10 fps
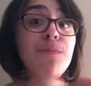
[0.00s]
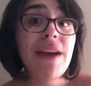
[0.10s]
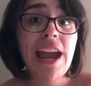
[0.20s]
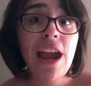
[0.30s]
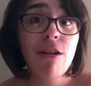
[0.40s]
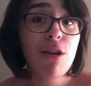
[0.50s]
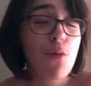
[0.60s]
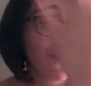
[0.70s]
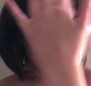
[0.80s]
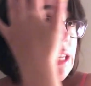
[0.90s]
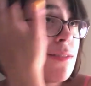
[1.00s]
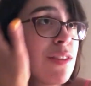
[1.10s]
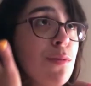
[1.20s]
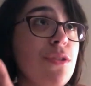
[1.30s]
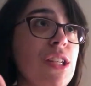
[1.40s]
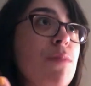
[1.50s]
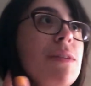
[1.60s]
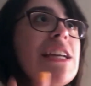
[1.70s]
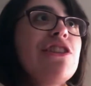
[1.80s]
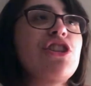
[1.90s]
by Harry, who wasn't even supposed to
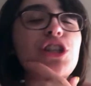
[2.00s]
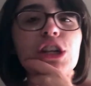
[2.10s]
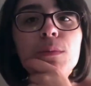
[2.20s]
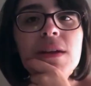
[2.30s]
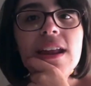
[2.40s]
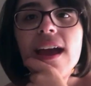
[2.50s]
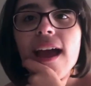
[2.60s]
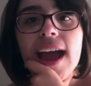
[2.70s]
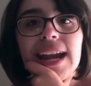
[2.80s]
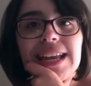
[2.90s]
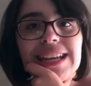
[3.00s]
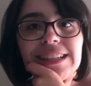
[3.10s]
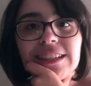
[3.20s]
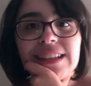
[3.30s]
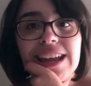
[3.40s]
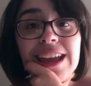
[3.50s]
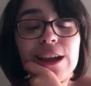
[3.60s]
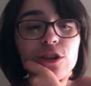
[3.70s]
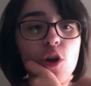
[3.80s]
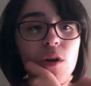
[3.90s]
compete in this tournament, and he's just taking
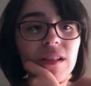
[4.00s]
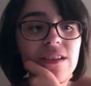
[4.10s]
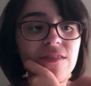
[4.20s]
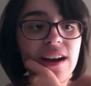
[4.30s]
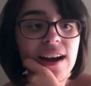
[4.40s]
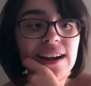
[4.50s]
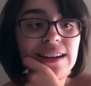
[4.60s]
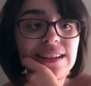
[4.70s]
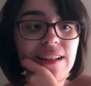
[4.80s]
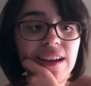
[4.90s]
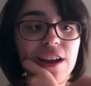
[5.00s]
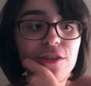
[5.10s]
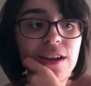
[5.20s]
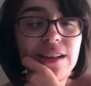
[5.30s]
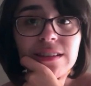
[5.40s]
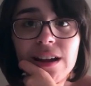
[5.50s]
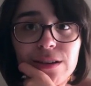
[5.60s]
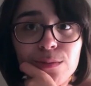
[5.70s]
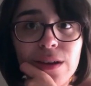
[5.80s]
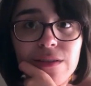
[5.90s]
it totally fine and telling other kids
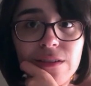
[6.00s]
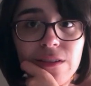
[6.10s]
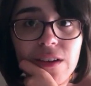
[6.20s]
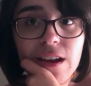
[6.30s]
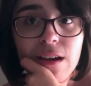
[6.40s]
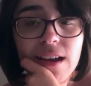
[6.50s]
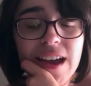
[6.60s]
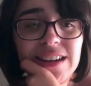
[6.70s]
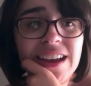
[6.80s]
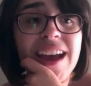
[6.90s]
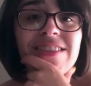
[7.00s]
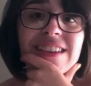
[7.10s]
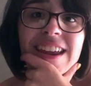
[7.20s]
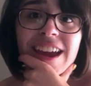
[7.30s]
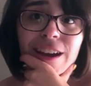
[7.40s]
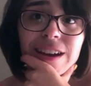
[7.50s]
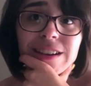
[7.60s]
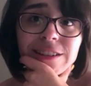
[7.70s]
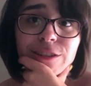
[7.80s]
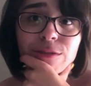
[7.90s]
not to make fun of Harry. And then Harry
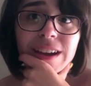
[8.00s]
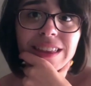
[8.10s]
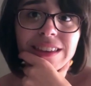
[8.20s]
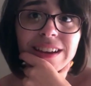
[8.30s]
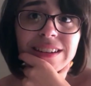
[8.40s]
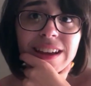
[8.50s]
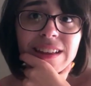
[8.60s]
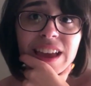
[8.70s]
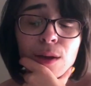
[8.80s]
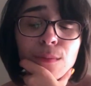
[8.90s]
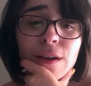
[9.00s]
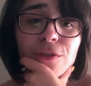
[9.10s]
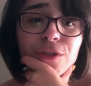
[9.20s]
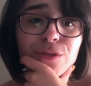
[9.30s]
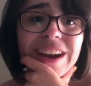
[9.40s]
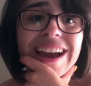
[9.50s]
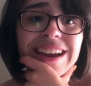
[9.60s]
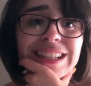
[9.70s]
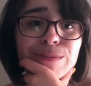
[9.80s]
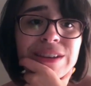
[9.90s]
does the right thing, telling him about the
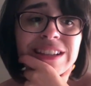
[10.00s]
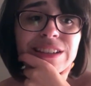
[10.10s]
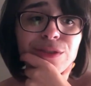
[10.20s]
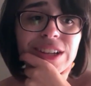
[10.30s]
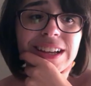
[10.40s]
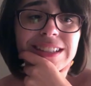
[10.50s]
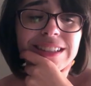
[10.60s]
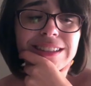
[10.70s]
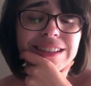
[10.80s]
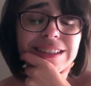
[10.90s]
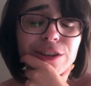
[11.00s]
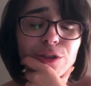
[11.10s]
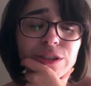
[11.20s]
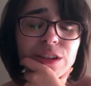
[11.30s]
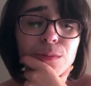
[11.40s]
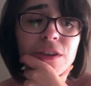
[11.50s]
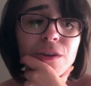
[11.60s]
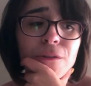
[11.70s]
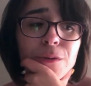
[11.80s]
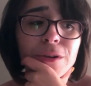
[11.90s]
dragons because he realized that Cedric's gonna be
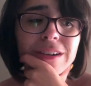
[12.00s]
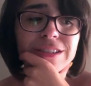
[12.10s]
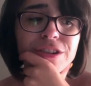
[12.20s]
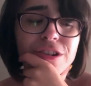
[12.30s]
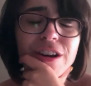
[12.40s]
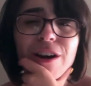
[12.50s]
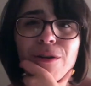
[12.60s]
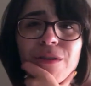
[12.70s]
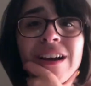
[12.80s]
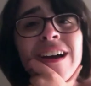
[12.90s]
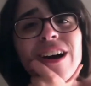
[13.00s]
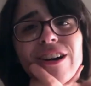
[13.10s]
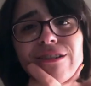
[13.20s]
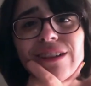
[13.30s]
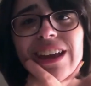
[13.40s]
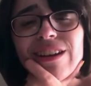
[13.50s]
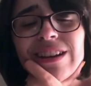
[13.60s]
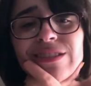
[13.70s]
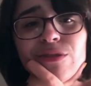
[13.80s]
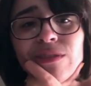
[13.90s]
the only one who doesn't know. Oh,
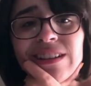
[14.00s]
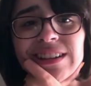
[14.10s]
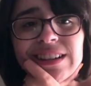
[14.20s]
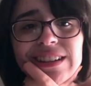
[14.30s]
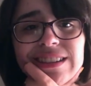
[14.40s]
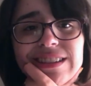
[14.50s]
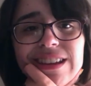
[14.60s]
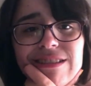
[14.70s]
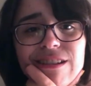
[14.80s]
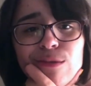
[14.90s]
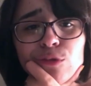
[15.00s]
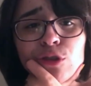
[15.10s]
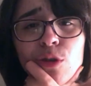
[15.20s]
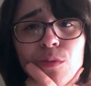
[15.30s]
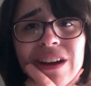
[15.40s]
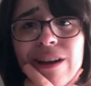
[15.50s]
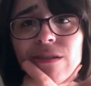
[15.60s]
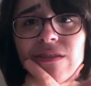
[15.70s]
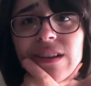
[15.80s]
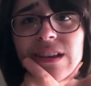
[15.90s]
Harry did a really nice thing there. I'm so
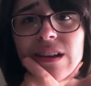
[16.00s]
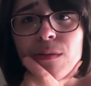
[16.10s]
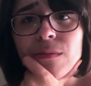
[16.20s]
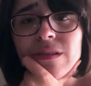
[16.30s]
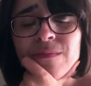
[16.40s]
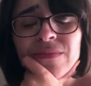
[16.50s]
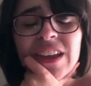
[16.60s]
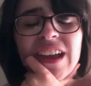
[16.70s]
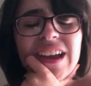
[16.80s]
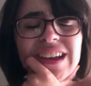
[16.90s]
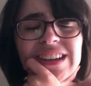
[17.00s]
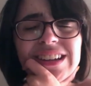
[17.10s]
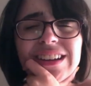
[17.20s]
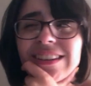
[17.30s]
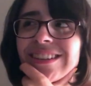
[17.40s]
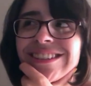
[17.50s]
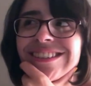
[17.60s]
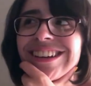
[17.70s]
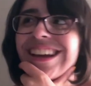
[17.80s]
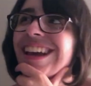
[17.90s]
proud of him. And
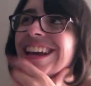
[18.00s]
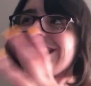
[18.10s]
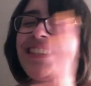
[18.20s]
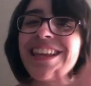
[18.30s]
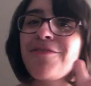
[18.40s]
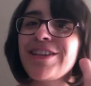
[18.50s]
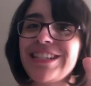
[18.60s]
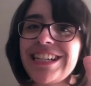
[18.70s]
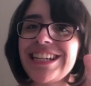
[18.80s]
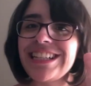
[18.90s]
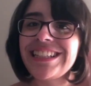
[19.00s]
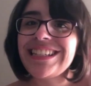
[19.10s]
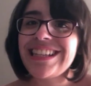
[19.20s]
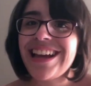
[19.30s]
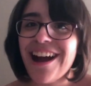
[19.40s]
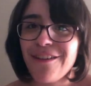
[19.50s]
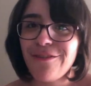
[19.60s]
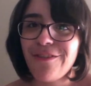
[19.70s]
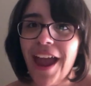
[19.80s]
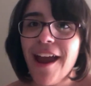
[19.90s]
it's like ridiculously
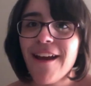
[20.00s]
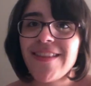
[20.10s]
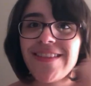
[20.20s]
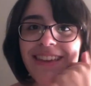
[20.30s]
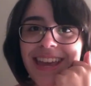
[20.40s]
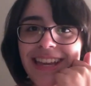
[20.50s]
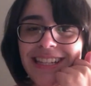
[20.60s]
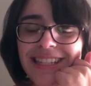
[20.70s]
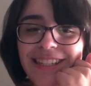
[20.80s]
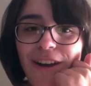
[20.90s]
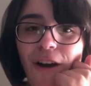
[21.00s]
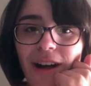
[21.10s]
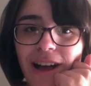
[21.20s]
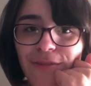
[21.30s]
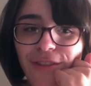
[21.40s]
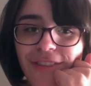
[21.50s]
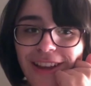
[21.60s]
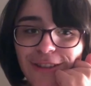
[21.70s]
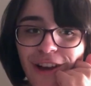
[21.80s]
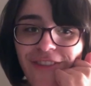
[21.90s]
unfair that the kids all have to
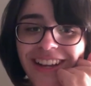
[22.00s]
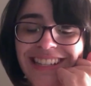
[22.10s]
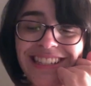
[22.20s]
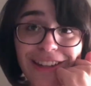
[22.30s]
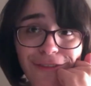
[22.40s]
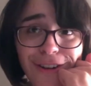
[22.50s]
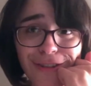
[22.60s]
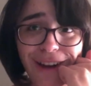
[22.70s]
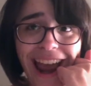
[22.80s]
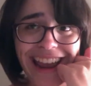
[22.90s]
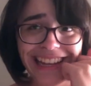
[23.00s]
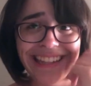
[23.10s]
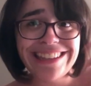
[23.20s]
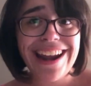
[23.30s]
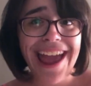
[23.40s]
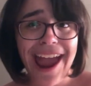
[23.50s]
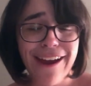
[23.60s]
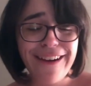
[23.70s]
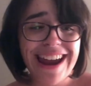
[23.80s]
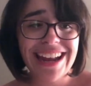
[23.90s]
face off against different dragons and
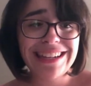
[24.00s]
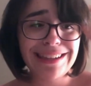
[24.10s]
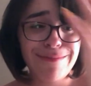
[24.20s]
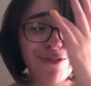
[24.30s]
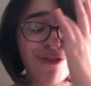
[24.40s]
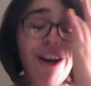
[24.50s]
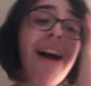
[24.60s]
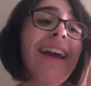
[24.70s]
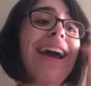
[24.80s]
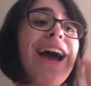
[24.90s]
Harry ends up drawing